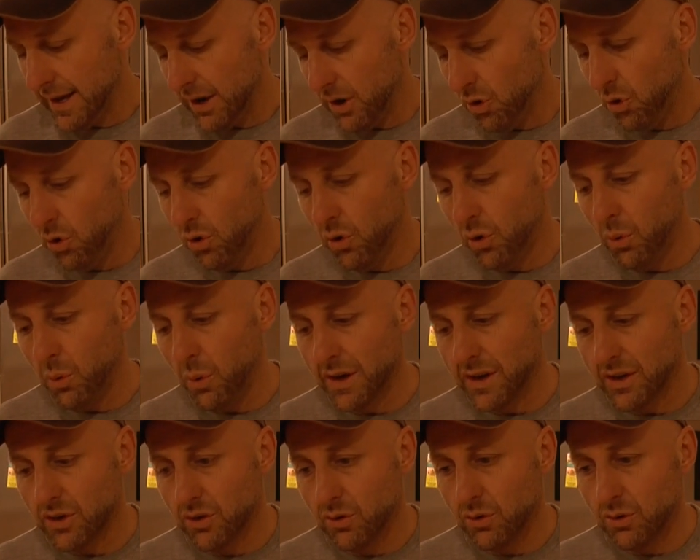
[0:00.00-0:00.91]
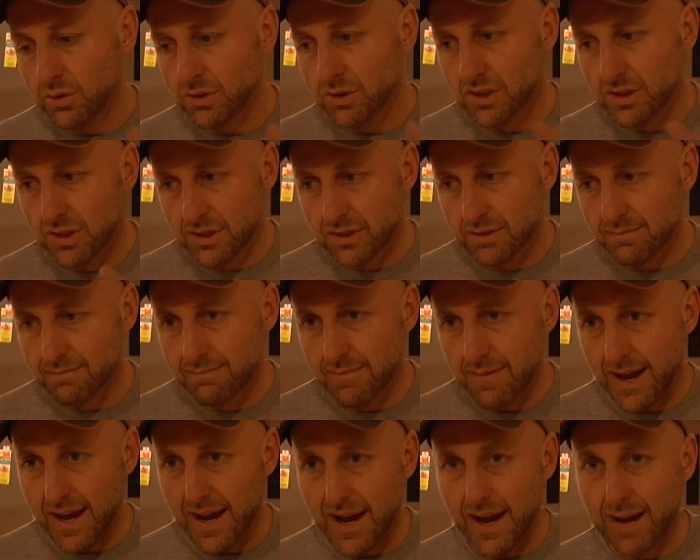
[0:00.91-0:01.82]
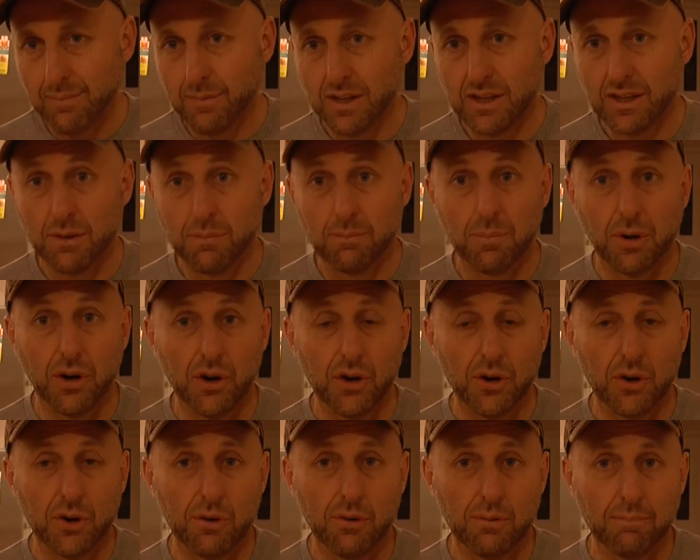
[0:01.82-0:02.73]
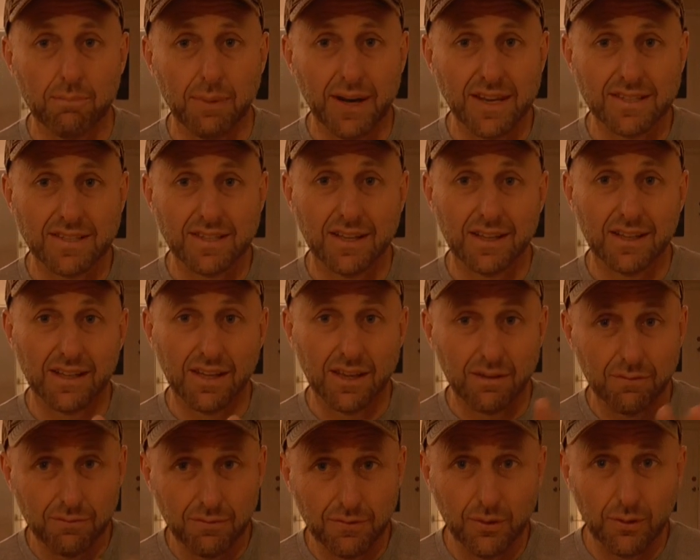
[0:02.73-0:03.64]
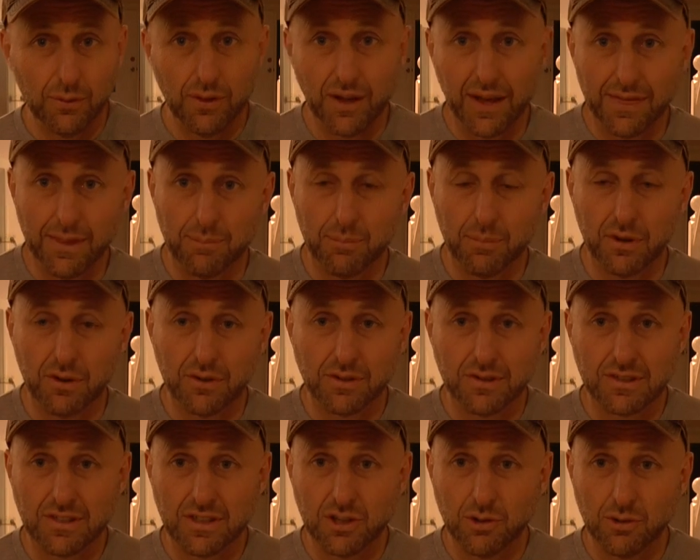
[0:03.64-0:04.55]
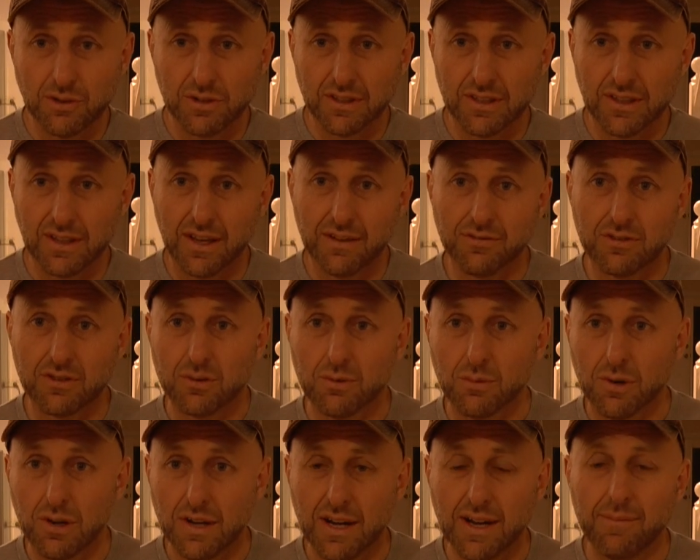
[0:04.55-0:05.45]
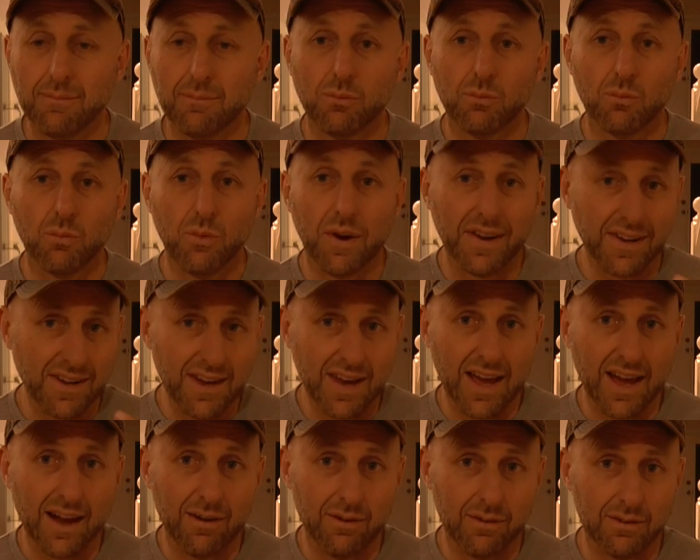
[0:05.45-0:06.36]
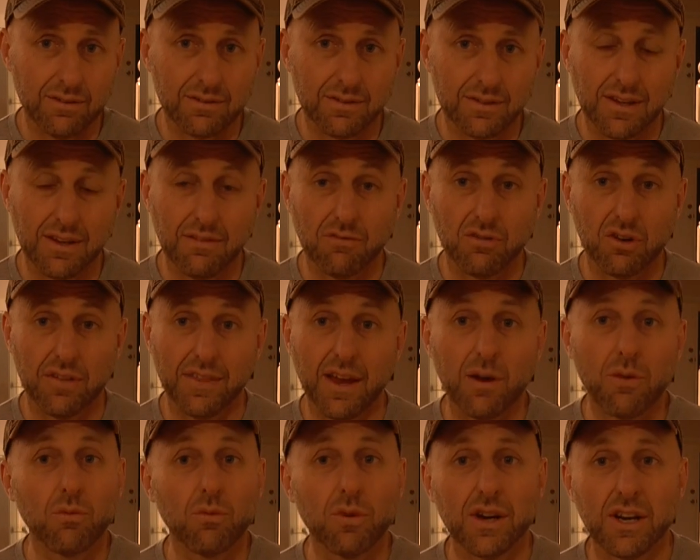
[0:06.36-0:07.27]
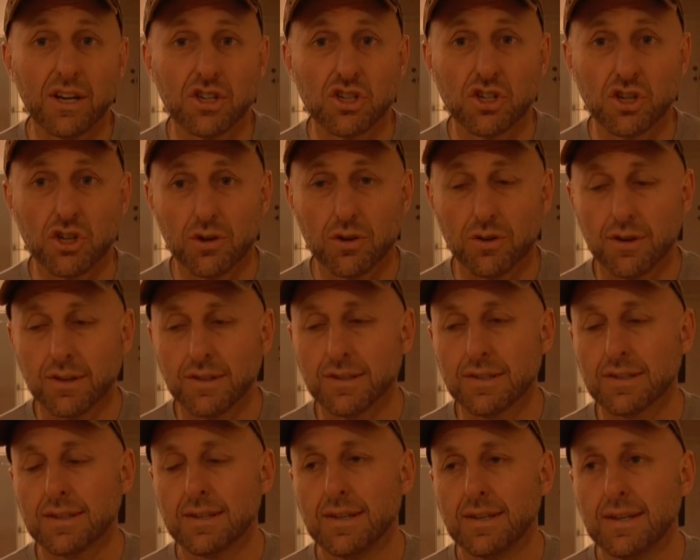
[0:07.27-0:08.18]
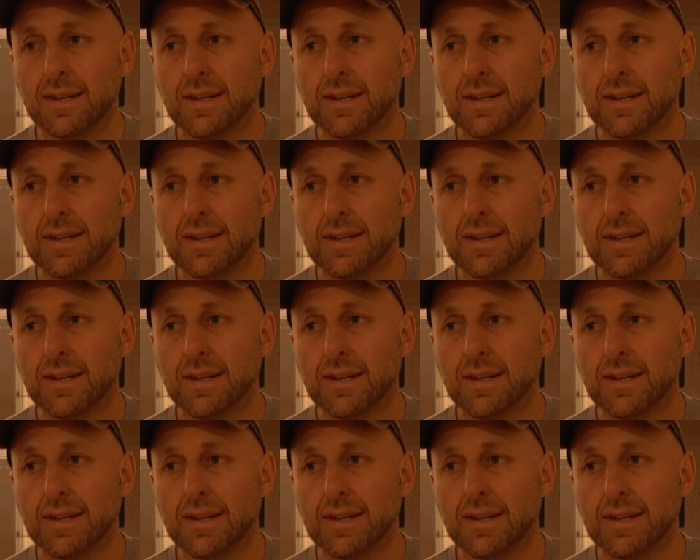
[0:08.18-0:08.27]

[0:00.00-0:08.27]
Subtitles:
Or when you're aiming your bow, basically you feel like the bow's tilted left or right, when now you've got that reassurance.